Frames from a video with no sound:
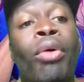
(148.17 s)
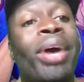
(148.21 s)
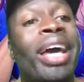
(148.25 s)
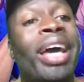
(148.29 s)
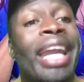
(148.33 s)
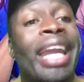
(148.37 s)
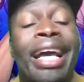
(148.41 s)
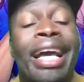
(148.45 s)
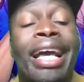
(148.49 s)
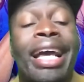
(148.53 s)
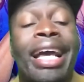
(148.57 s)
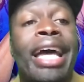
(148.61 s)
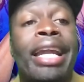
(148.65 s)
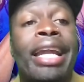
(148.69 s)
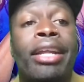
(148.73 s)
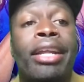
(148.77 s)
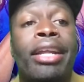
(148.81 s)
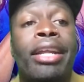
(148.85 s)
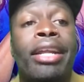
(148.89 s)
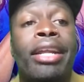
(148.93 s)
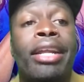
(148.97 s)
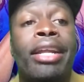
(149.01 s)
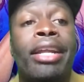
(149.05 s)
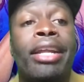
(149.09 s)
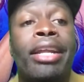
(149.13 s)
and I kind of
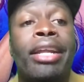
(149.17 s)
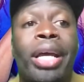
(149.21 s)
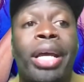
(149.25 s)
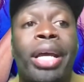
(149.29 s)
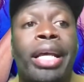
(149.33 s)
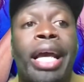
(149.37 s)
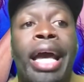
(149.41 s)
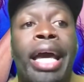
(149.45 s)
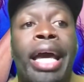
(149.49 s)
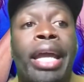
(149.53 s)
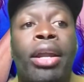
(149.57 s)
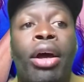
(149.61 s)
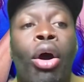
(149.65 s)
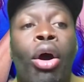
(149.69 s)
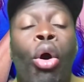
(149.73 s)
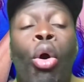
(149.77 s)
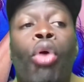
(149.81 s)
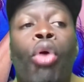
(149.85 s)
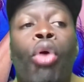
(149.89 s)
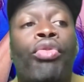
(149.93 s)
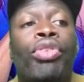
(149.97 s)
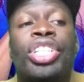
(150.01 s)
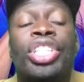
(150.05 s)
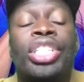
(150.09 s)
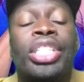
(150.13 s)
think Joy kind of
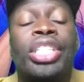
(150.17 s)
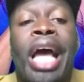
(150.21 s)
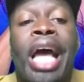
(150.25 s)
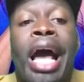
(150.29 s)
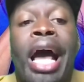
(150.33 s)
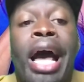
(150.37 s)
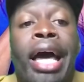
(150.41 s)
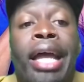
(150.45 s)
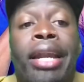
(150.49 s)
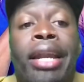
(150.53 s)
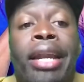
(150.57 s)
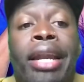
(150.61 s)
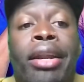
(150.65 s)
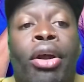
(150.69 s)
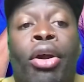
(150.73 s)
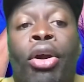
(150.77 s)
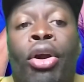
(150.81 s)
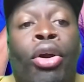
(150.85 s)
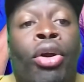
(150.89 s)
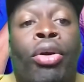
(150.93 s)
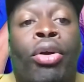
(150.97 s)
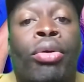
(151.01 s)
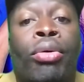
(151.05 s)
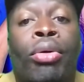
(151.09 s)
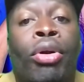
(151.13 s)
overshot
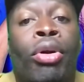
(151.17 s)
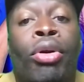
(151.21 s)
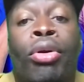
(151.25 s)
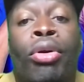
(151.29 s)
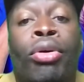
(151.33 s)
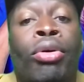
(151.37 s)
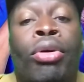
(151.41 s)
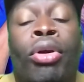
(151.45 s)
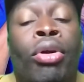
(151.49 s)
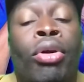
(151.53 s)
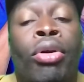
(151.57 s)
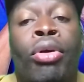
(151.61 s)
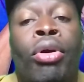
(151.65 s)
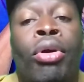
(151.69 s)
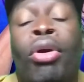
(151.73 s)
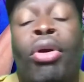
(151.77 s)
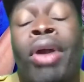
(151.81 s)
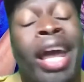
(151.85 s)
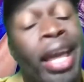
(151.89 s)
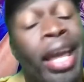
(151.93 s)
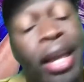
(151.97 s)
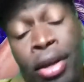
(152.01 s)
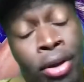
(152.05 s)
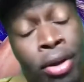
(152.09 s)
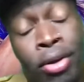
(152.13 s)
her her her her
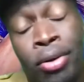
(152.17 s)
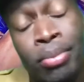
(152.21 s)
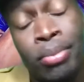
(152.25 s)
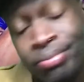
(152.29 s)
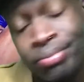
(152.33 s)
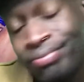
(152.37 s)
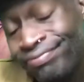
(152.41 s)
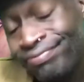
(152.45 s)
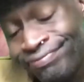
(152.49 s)
anger.